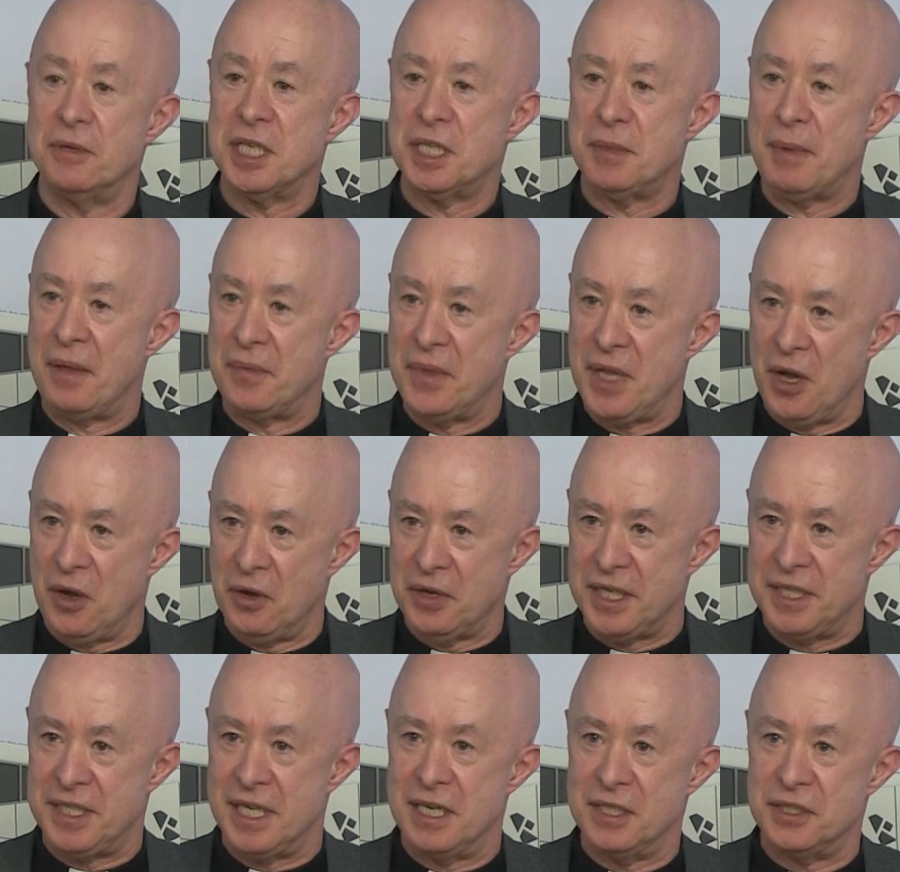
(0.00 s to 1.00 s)
not just about the
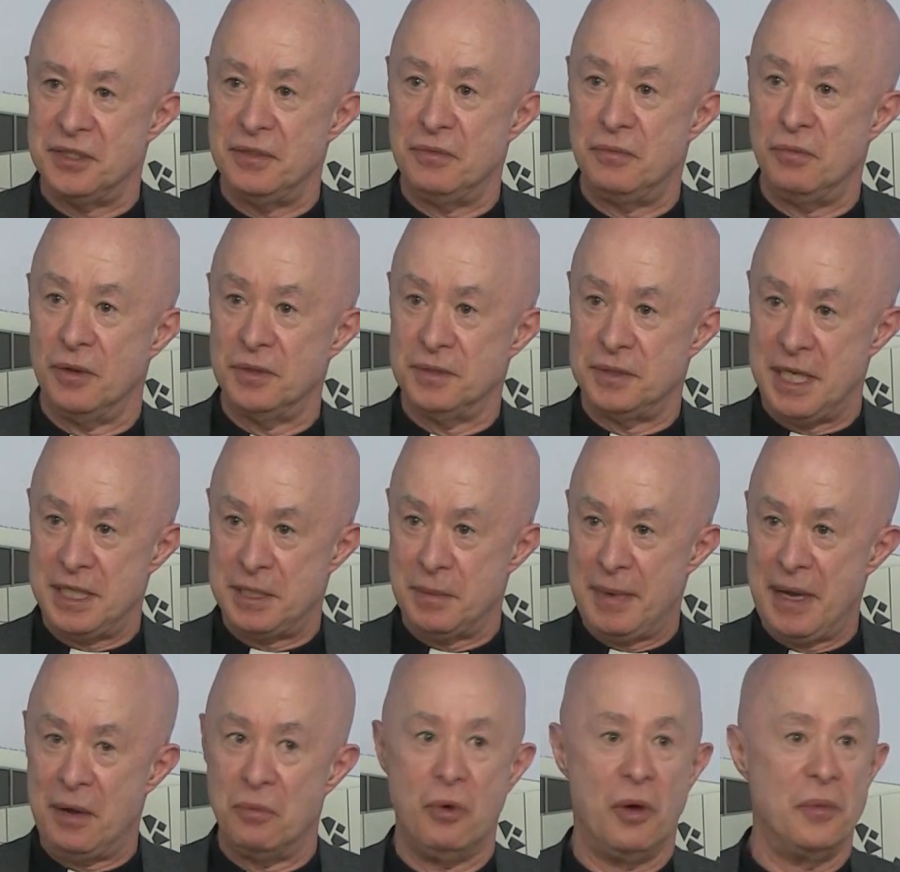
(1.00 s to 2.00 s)
architecture, it's
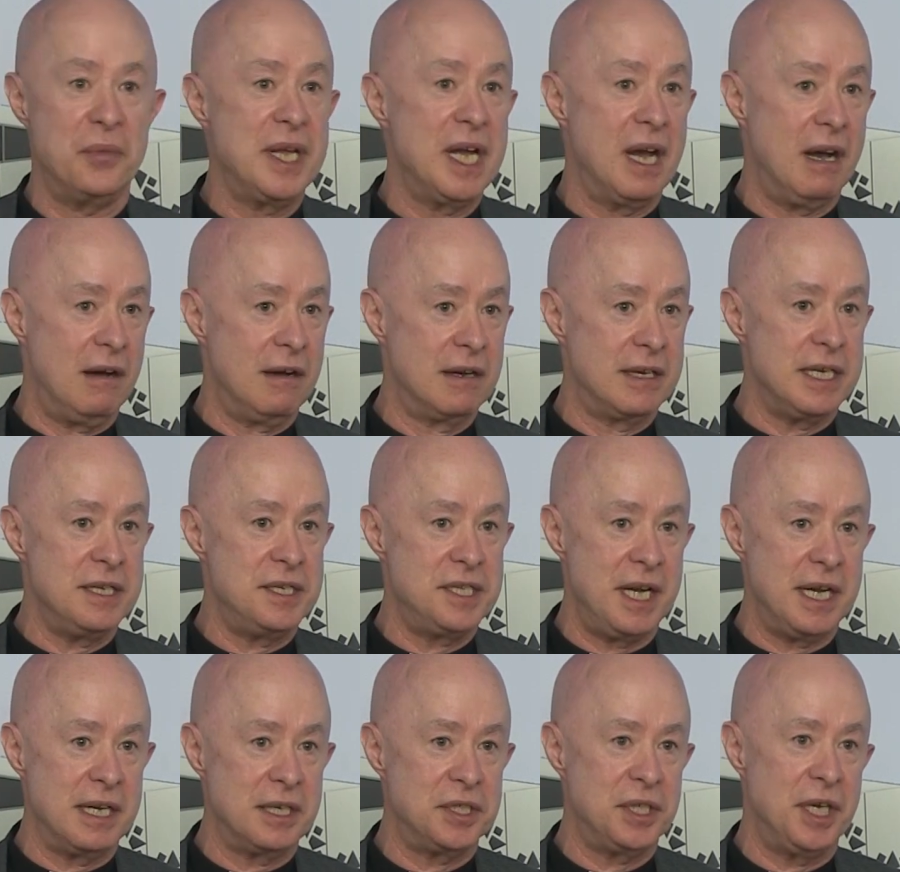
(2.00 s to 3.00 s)
about what the
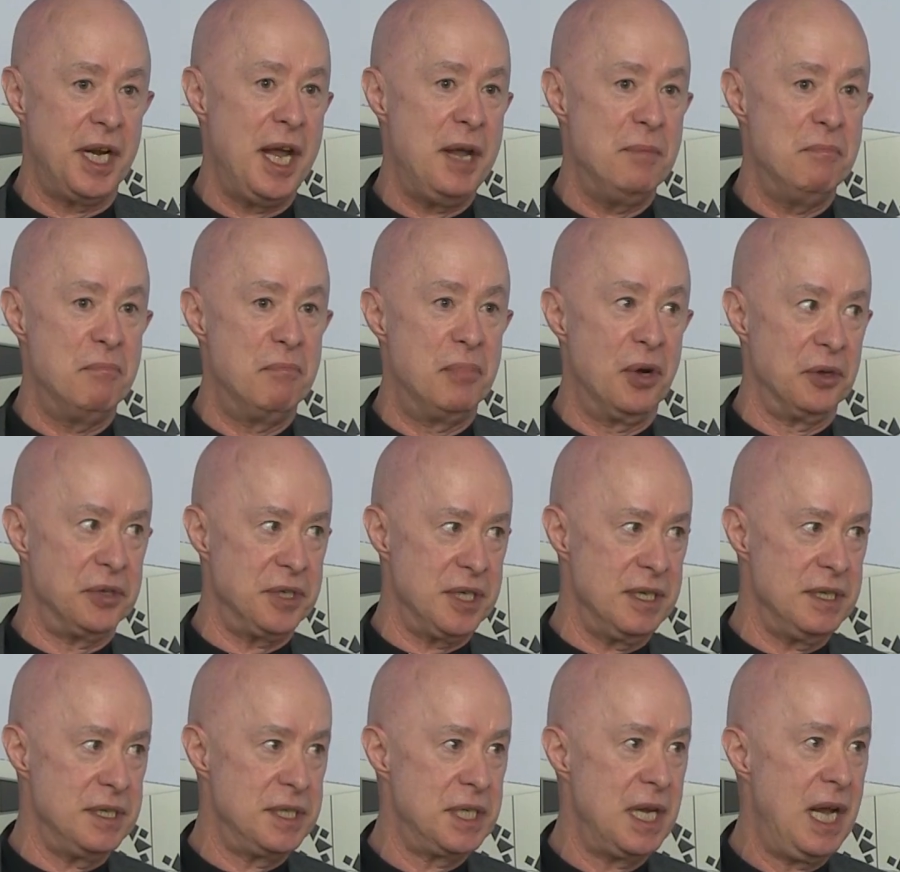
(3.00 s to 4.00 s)
architecture
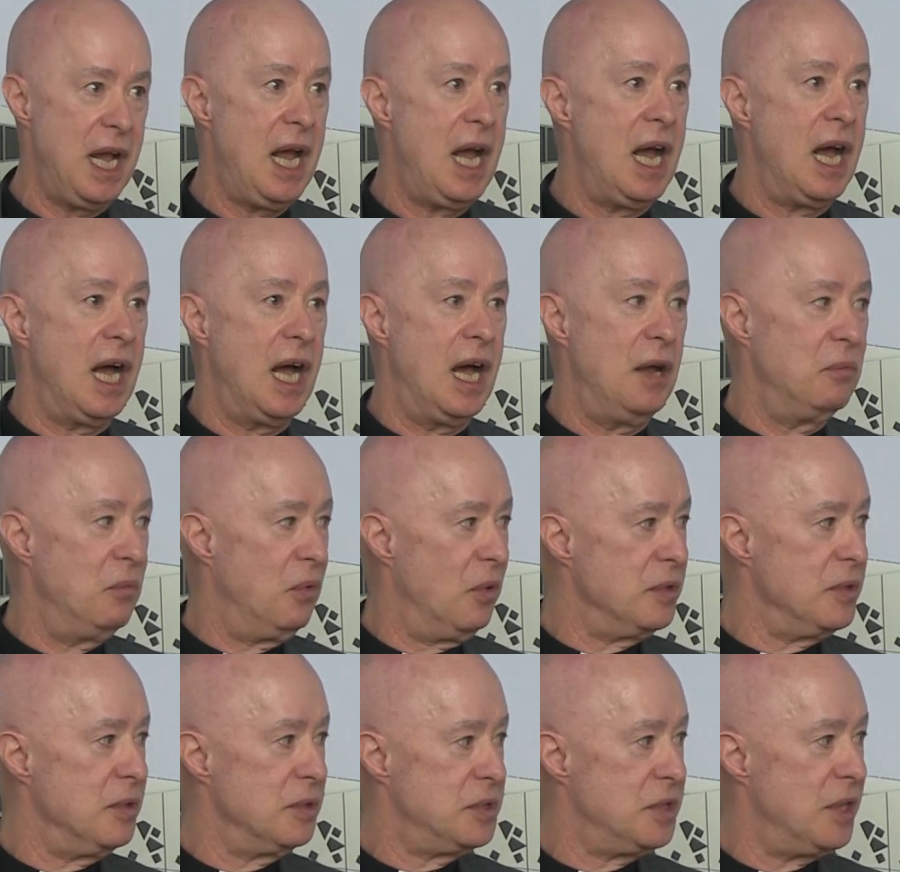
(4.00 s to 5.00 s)
embodies and
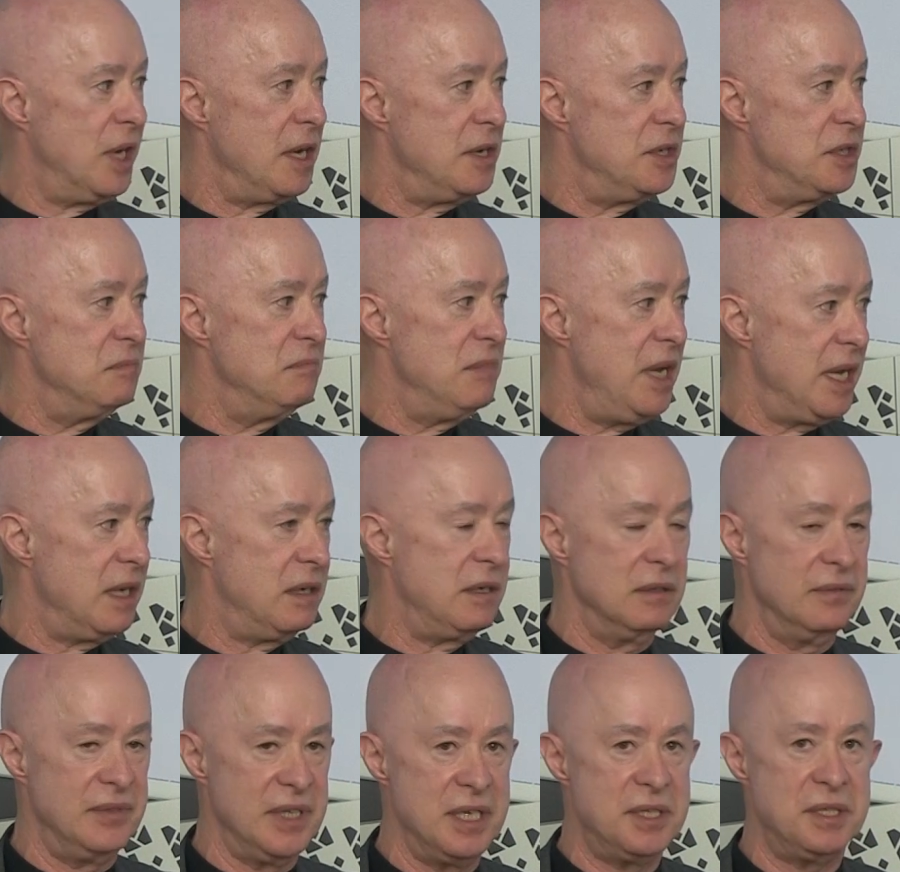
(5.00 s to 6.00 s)
what you're trying to
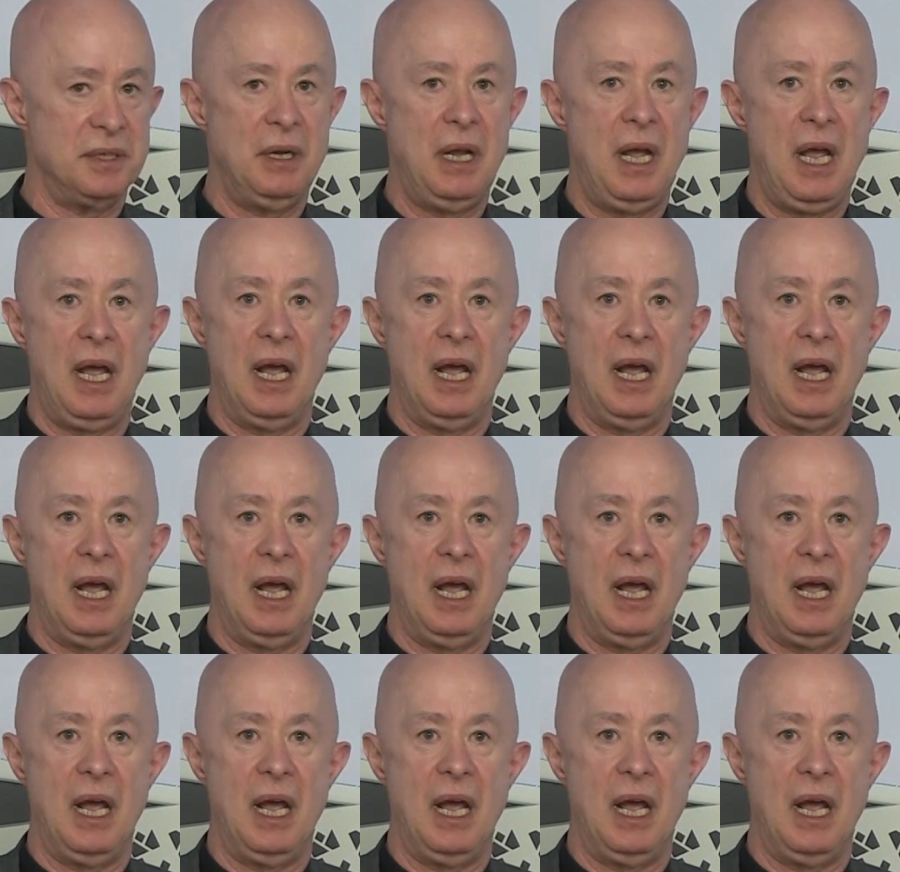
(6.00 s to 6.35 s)
make of it.